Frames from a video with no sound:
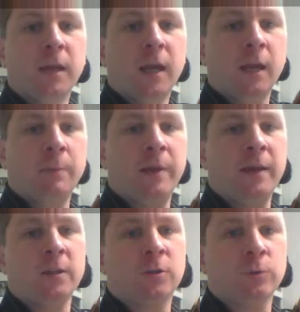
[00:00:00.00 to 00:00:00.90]
and I
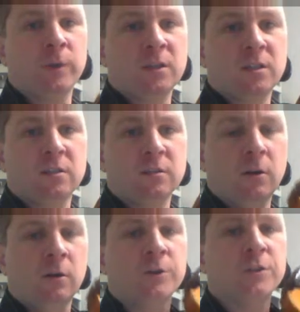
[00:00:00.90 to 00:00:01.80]
bend at the wrist
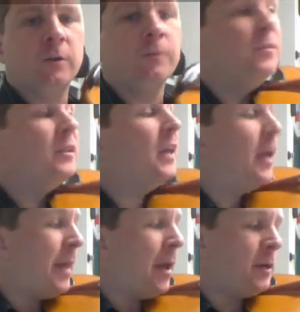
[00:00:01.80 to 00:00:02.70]
also.
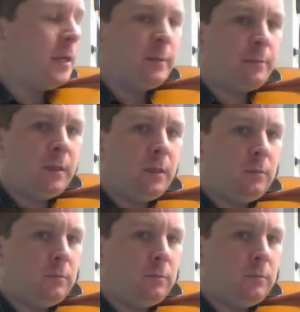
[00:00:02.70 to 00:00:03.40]
And that keeps me